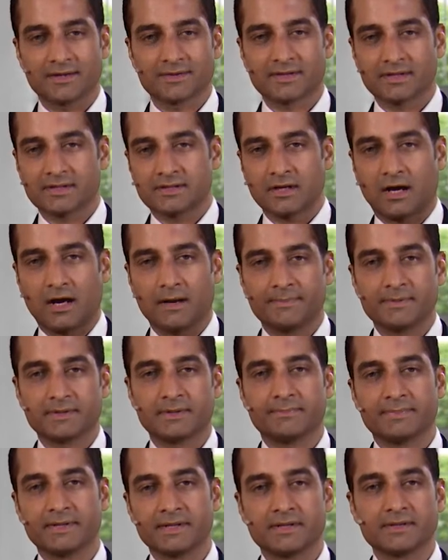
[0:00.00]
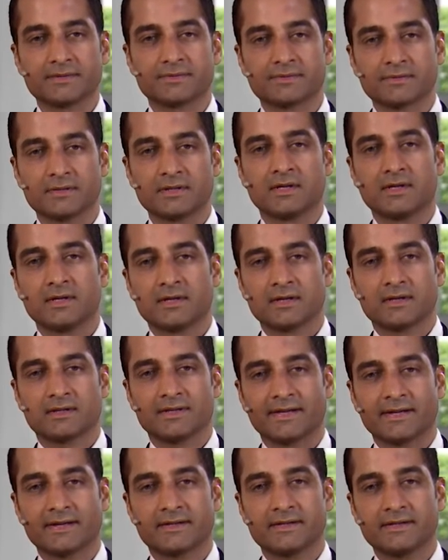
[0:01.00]
to say top of the penis.
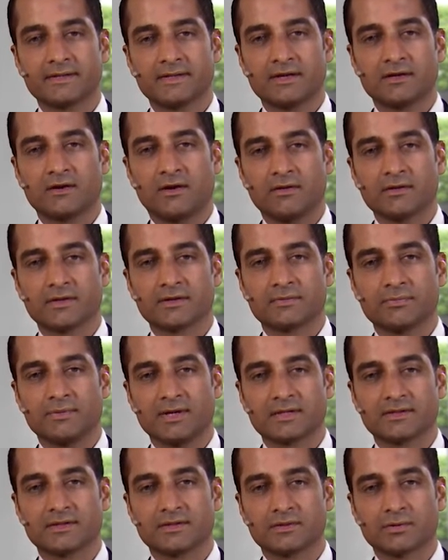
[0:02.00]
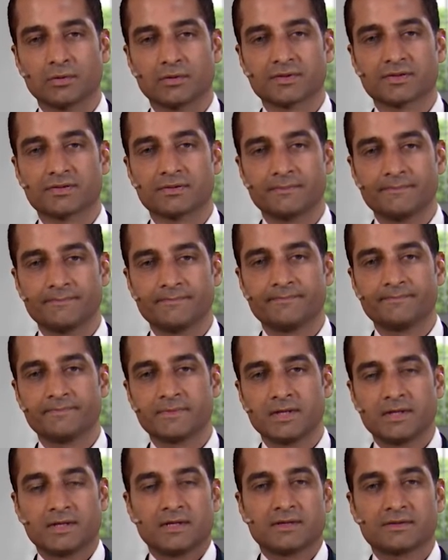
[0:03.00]
Clinically, they'll call it what? The dorsum.
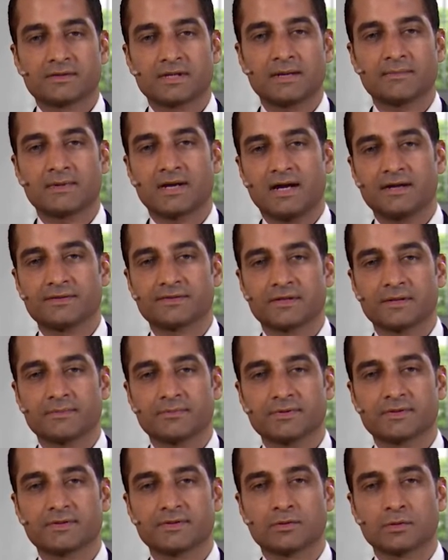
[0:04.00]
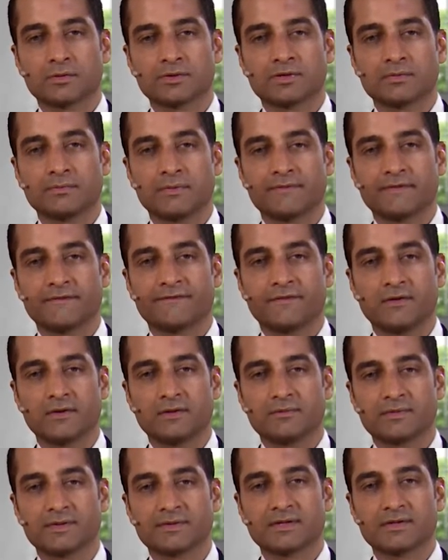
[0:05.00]
Same concept. What's the dorsum of your
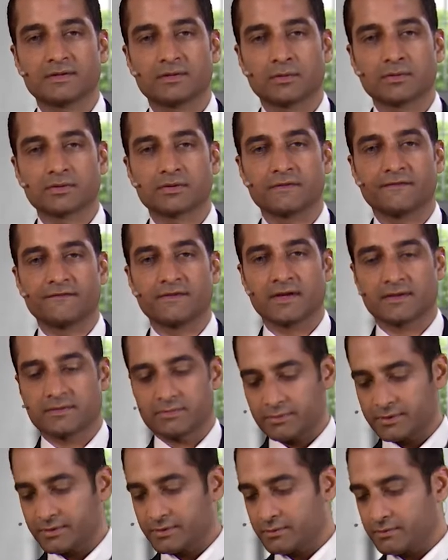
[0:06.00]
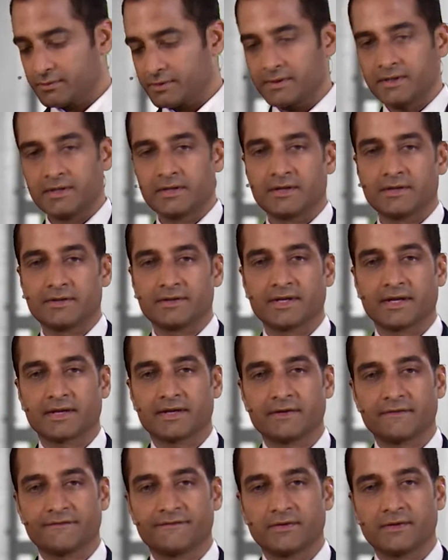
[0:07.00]
foot? When you say dorsiflex, what are you doing? You're
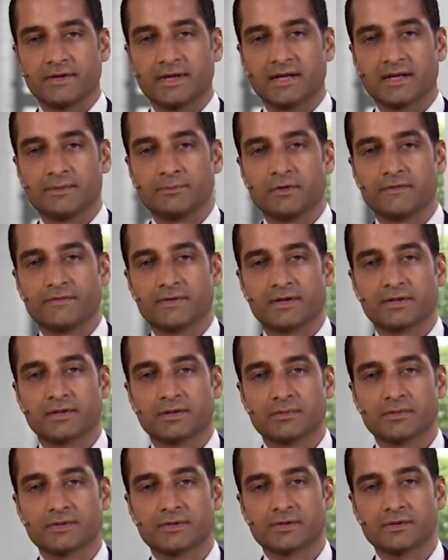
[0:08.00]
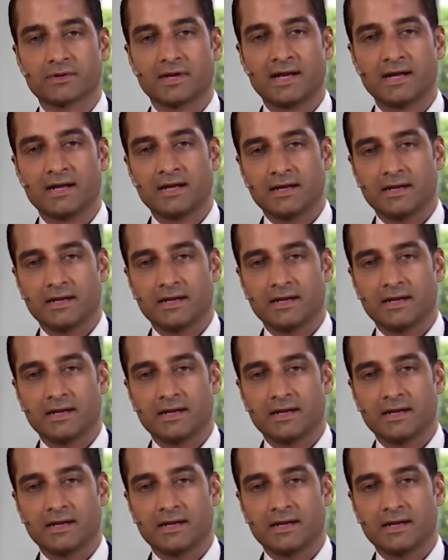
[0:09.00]
taking the foot and you're moving it towards your